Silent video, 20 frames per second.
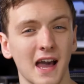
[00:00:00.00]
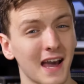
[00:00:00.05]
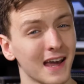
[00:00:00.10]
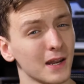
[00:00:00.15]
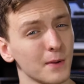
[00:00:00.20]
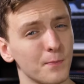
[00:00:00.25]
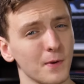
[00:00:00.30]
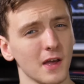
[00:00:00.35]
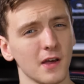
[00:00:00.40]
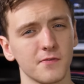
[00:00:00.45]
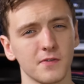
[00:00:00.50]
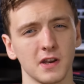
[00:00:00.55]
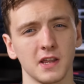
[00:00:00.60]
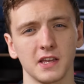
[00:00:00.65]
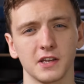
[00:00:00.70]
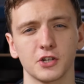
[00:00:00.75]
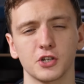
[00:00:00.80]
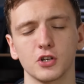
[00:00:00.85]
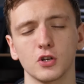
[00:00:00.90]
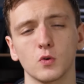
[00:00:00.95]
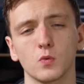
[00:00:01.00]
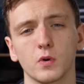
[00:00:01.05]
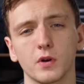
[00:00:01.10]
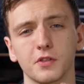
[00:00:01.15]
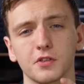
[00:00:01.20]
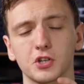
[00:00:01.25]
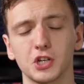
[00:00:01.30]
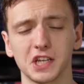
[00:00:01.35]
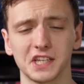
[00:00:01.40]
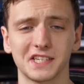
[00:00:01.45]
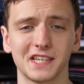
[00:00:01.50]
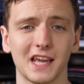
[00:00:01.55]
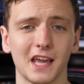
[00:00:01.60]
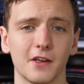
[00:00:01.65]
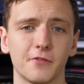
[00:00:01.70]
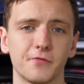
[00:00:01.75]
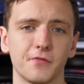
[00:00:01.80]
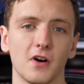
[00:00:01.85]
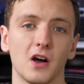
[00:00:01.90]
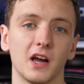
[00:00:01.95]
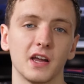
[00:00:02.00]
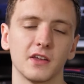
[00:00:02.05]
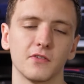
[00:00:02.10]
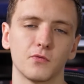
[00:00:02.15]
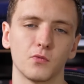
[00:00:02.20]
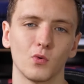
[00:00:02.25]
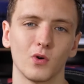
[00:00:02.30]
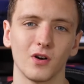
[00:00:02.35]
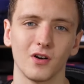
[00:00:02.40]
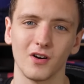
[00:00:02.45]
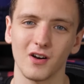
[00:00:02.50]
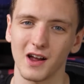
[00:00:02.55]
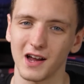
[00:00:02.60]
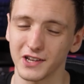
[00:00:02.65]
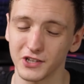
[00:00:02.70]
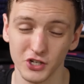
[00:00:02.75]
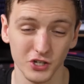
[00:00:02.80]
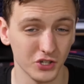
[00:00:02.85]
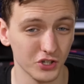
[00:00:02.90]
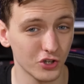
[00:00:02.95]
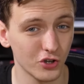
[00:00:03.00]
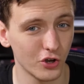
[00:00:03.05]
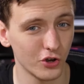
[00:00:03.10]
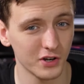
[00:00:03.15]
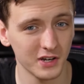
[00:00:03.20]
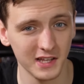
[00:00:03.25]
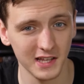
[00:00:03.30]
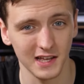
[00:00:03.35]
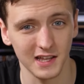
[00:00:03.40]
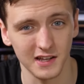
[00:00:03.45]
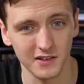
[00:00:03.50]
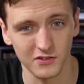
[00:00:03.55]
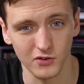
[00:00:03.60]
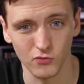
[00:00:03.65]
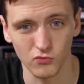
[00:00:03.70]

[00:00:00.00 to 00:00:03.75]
I had a bit of an issue with GTA 5 where I just couldn't get it